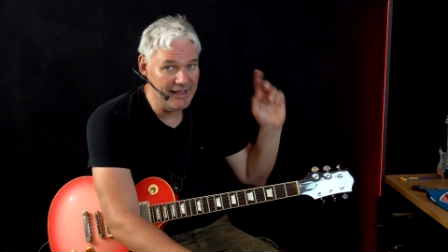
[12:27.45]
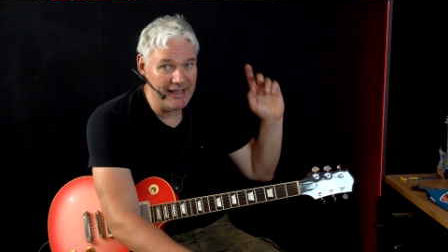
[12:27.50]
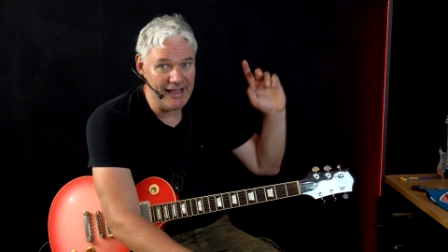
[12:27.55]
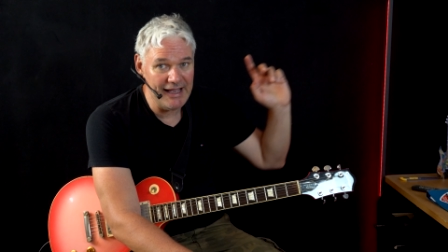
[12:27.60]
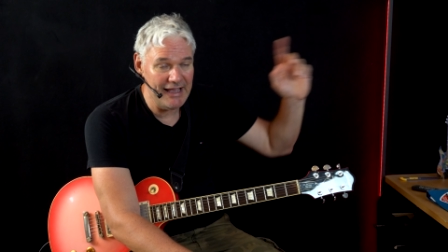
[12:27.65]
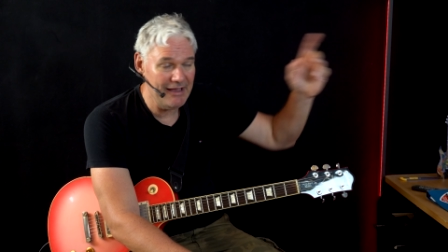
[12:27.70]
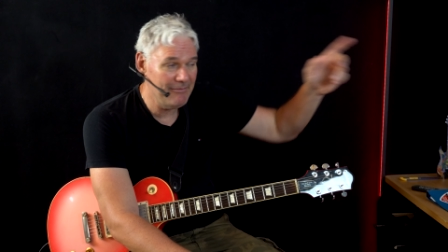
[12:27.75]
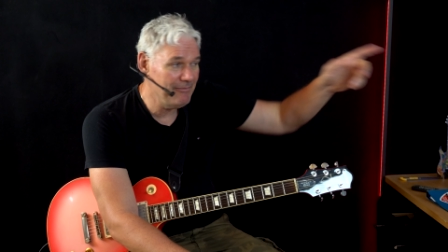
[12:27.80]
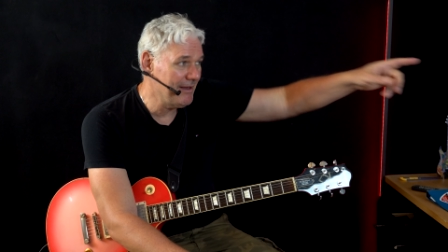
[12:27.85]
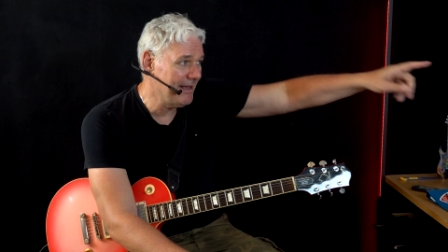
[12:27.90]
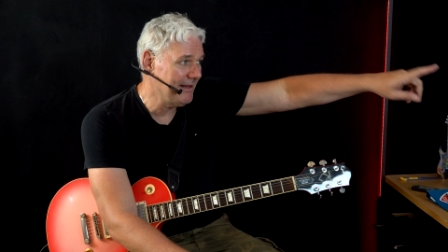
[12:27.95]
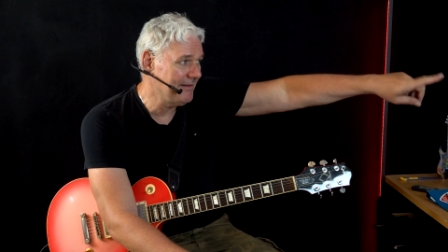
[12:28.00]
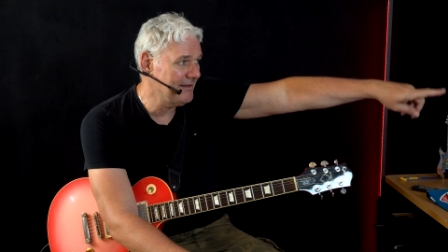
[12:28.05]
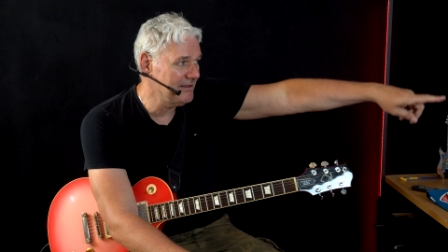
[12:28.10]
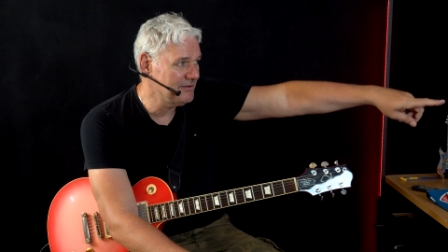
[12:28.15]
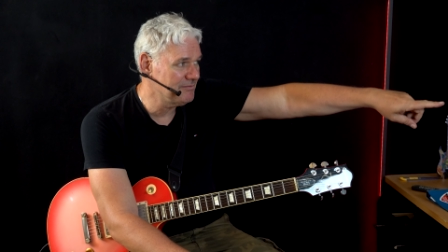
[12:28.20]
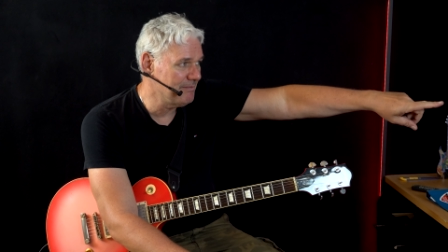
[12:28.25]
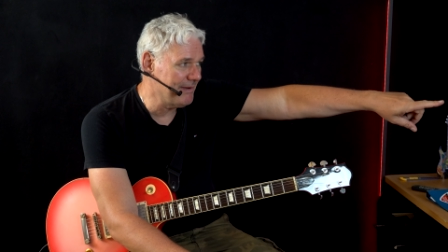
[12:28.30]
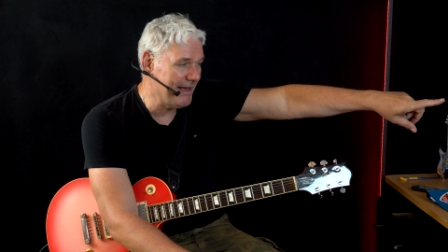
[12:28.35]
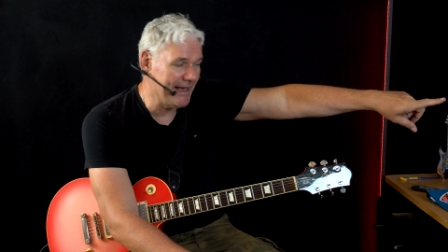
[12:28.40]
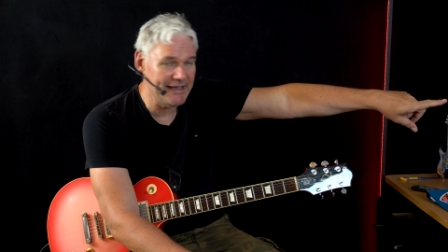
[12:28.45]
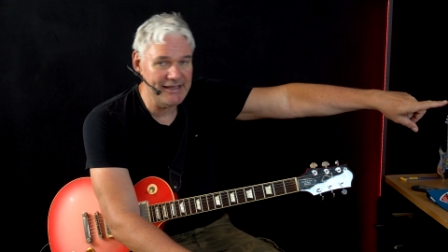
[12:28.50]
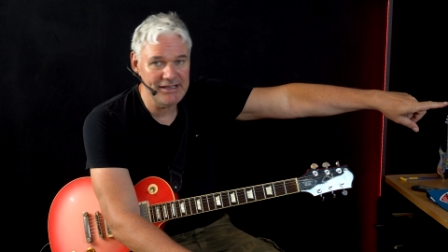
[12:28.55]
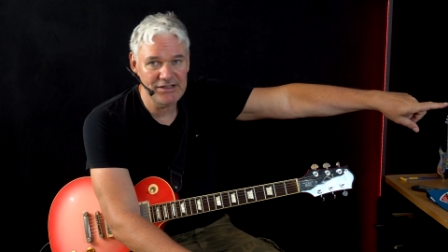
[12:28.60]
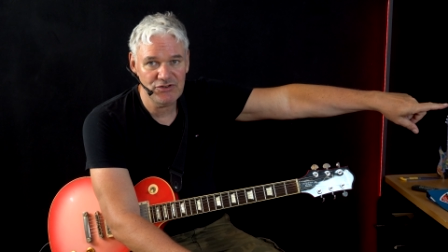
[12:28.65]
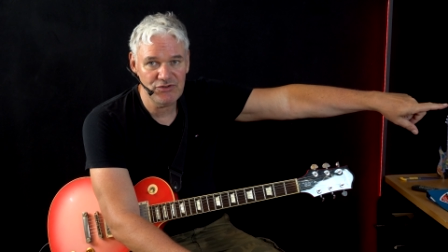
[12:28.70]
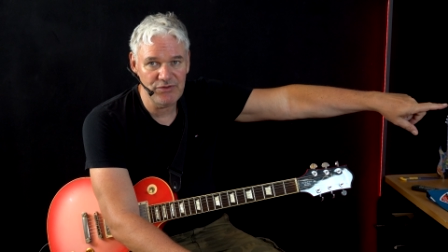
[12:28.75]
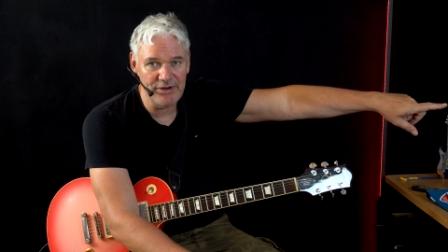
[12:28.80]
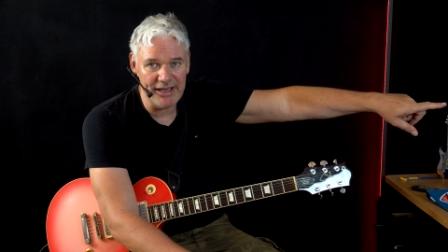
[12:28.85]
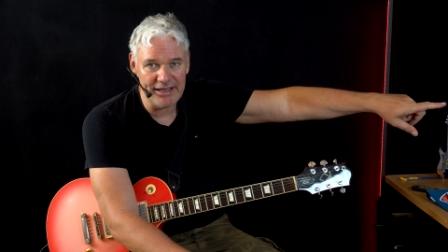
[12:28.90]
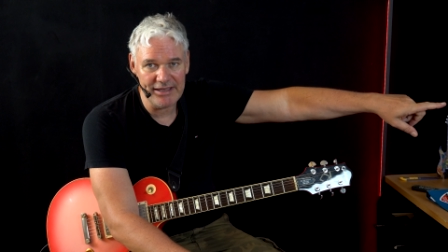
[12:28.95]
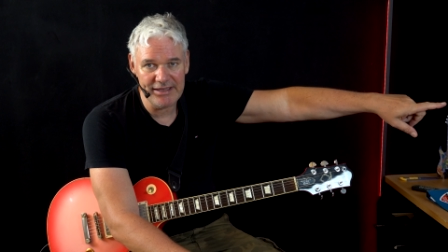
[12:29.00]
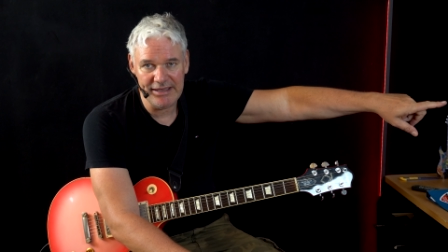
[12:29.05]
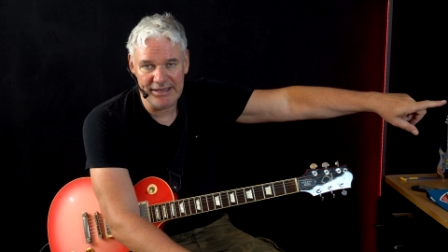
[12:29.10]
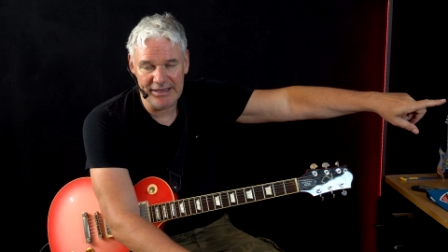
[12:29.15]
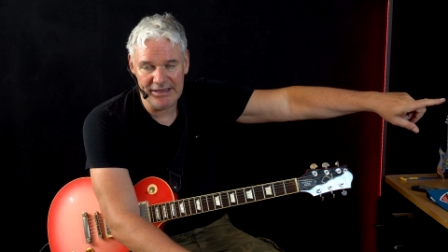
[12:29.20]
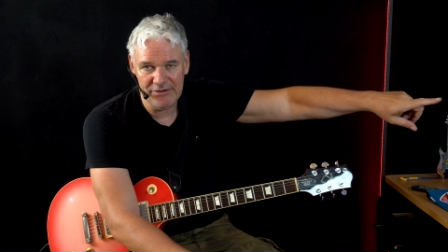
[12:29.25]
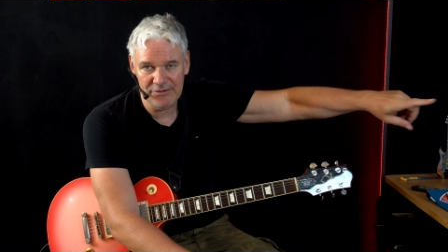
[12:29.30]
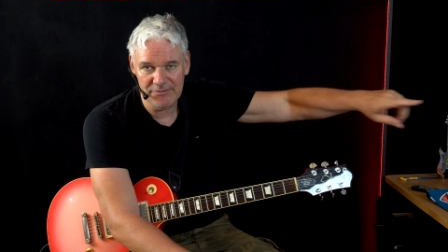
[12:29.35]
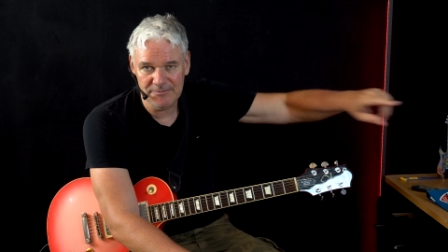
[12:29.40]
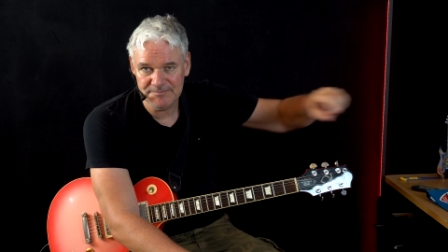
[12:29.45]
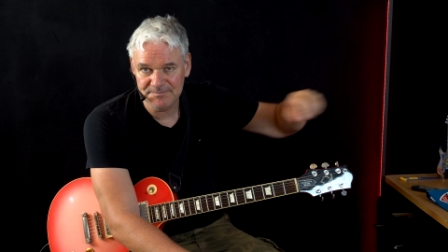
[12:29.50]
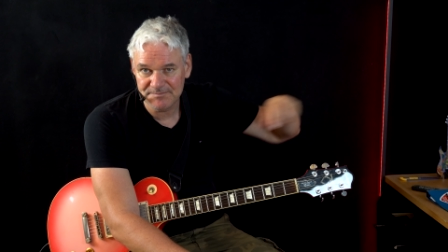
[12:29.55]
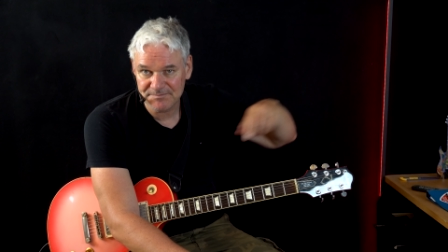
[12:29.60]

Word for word: I made this backing track here